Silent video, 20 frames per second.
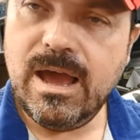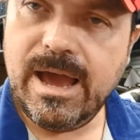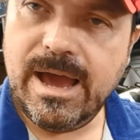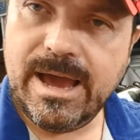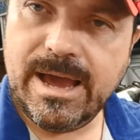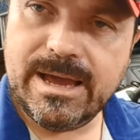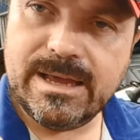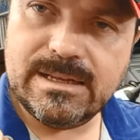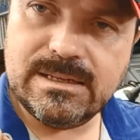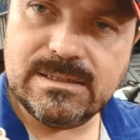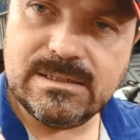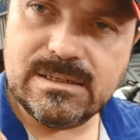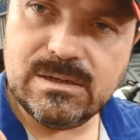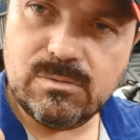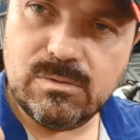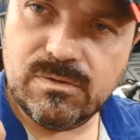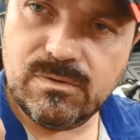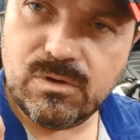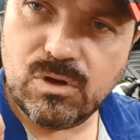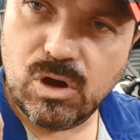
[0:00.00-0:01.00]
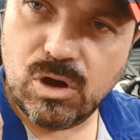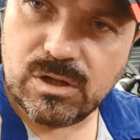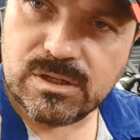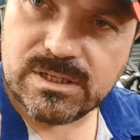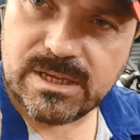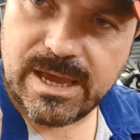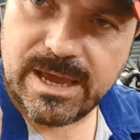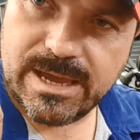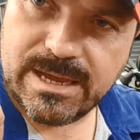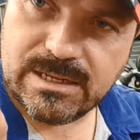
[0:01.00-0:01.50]
And we've
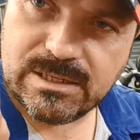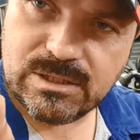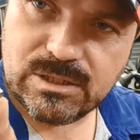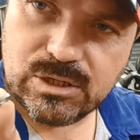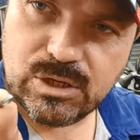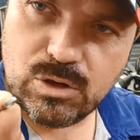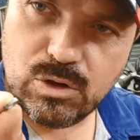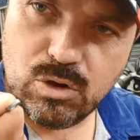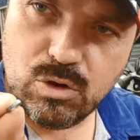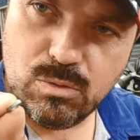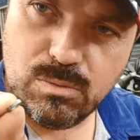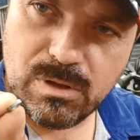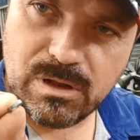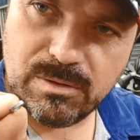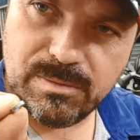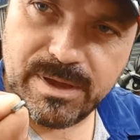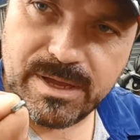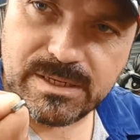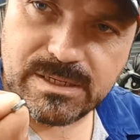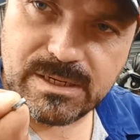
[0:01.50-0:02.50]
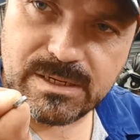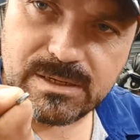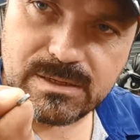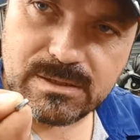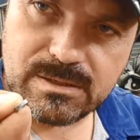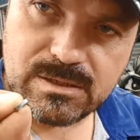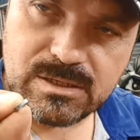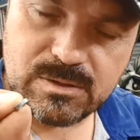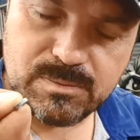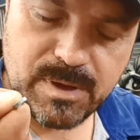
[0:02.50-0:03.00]
got a 2 millimeter
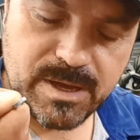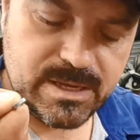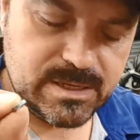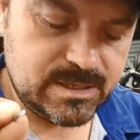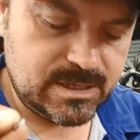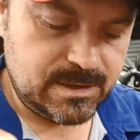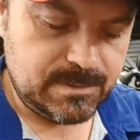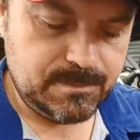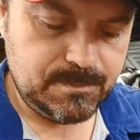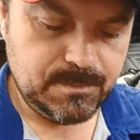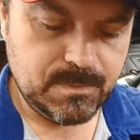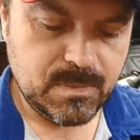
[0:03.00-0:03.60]
spacer.